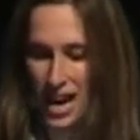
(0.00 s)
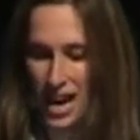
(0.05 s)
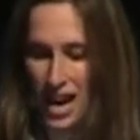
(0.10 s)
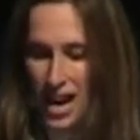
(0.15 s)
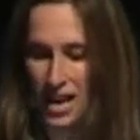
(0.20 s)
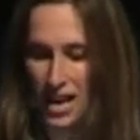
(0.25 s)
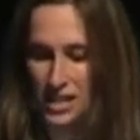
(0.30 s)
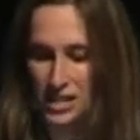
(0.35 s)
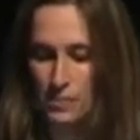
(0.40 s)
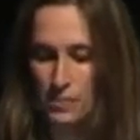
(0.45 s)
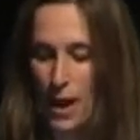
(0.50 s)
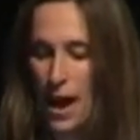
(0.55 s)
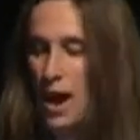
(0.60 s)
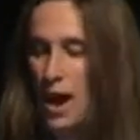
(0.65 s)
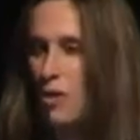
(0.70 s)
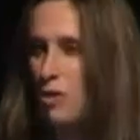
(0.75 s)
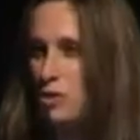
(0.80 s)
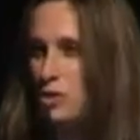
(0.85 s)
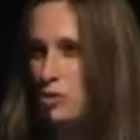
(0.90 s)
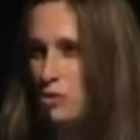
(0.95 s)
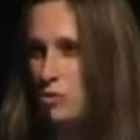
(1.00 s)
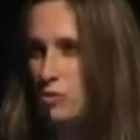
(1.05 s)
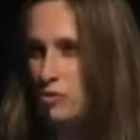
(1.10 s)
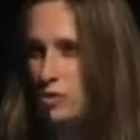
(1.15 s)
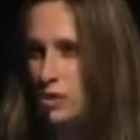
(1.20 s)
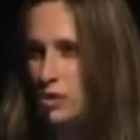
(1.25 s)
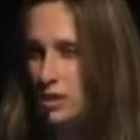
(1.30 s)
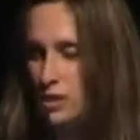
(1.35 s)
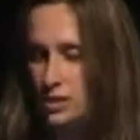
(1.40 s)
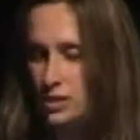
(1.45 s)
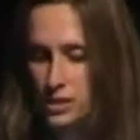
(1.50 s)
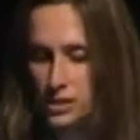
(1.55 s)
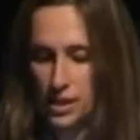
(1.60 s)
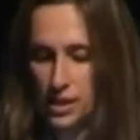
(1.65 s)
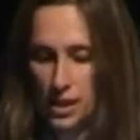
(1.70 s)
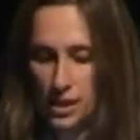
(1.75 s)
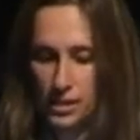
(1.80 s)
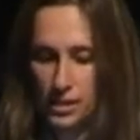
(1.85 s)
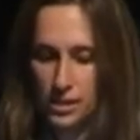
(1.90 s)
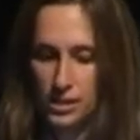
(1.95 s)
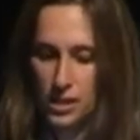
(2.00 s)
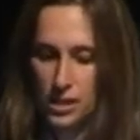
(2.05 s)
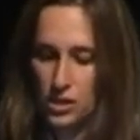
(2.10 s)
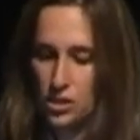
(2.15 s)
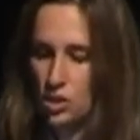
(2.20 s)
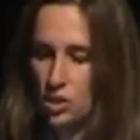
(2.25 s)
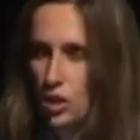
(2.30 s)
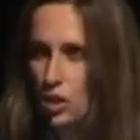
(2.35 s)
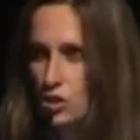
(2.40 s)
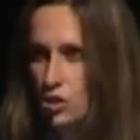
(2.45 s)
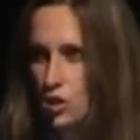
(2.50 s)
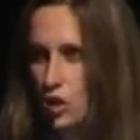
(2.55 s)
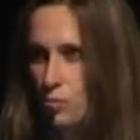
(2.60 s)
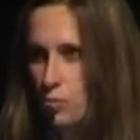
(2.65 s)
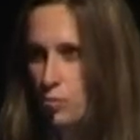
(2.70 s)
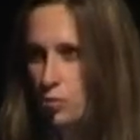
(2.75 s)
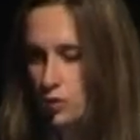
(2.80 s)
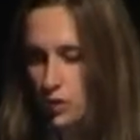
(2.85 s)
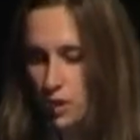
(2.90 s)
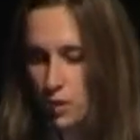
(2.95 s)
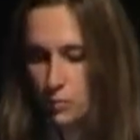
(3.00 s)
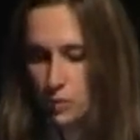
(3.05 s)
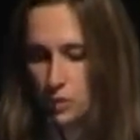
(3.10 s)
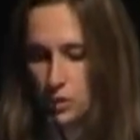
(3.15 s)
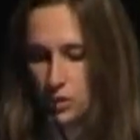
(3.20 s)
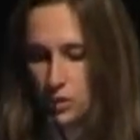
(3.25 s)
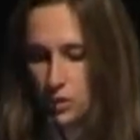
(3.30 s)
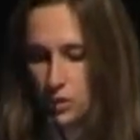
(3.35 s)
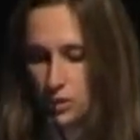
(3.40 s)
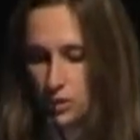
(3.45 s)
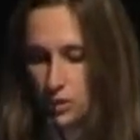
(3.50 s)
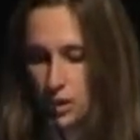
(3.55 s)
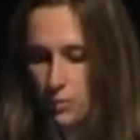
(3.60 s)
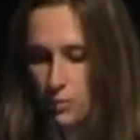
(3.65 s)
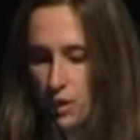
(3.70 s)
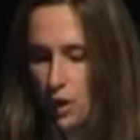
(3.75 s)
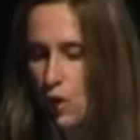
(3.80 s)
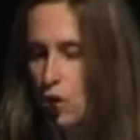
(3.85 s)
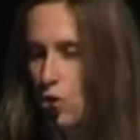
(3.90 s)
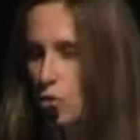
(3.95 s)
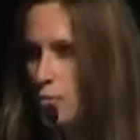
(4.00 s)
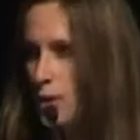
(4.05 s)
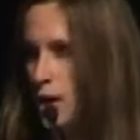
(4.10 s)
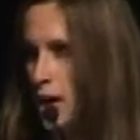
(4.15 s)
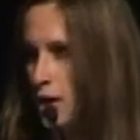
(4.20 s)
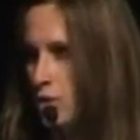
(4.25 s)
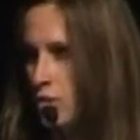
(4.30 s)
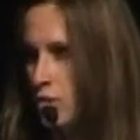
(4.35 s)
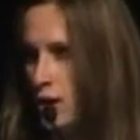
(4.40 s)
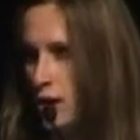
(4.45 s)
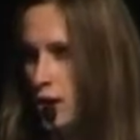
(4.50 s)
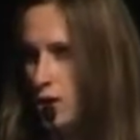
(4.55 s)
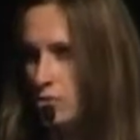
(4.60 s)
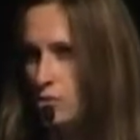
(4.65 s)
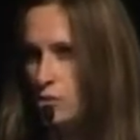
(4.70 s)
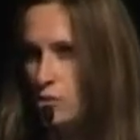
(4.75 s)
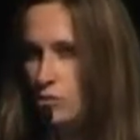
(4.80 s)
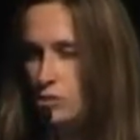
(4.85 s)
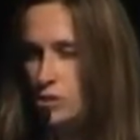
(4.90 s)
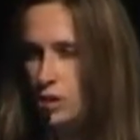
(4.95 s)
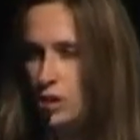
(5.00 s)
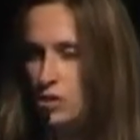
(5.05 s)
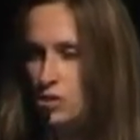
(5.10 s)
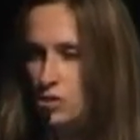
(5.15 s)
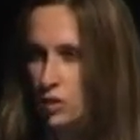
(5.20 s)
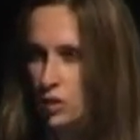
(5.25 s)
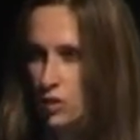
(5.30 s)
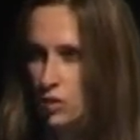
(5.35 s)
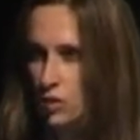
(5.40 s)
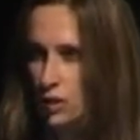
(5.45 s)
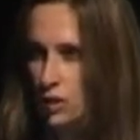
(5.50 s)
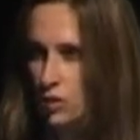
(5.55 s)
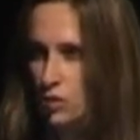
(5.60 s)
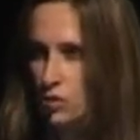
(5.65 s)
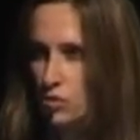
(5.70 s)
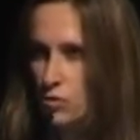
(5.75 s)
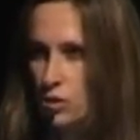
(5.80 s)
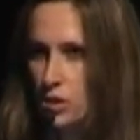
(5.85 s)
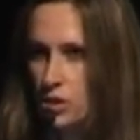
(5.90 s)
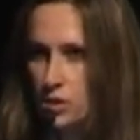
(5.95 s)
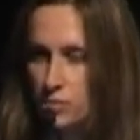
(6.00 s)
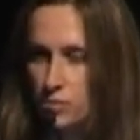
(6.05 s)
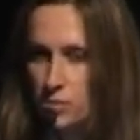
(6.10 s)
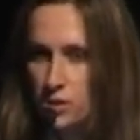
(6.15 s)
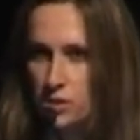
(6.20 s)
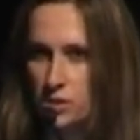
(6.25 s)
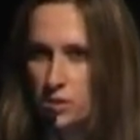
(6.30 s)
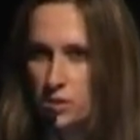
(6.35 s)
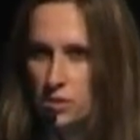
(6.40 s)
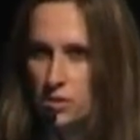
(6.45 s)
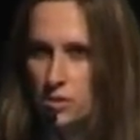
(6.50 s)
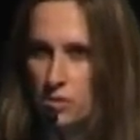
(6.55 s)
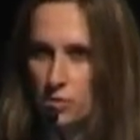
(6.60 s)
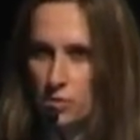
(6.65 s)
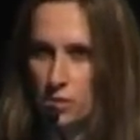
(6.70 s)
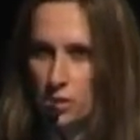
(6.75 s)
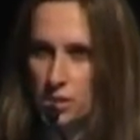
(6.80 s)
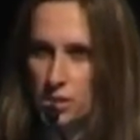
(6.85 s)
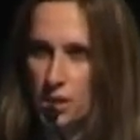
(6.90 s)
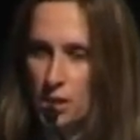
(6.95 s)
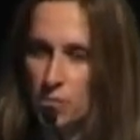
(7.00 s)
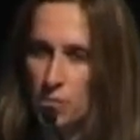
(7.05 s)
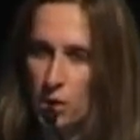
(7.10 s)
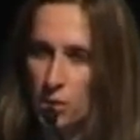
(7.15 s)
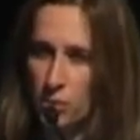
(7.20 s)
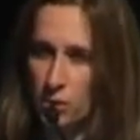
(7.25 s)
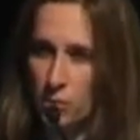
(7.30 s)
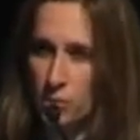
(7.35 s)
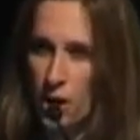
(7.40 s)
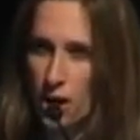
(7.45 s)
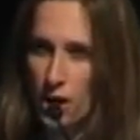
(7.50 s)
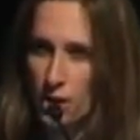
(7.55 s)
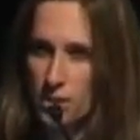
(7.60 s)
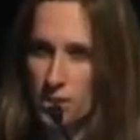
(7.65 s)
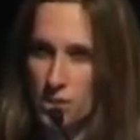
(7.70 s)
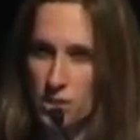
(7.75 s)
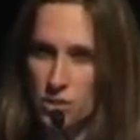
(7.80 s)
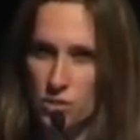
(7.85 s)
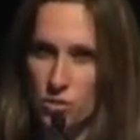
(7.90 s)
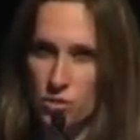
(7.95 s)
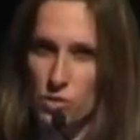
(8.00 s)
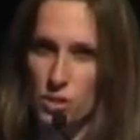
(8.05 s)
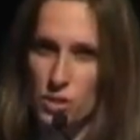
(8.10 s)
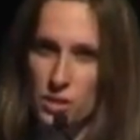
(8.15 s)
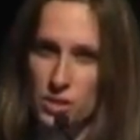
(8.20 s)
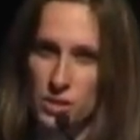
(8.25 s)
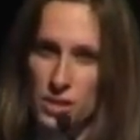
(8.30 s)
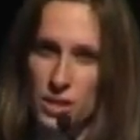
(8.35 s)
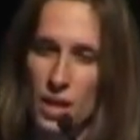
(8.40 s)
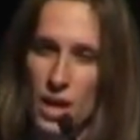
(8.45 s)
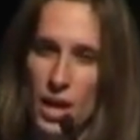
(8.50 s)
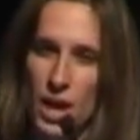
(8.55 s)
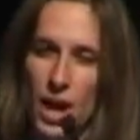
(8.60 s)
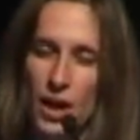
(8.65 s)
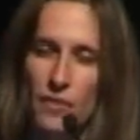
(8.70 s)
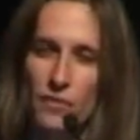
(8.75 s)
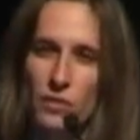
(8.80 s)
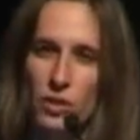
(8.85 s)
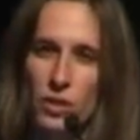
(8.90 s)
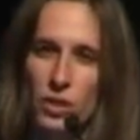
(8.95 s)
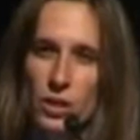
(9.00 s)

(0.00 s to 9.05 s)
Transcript: and its power to reveal insights and change our perceptions. And my own background, holding engineering degrees, business degrees, and public policy degrees, have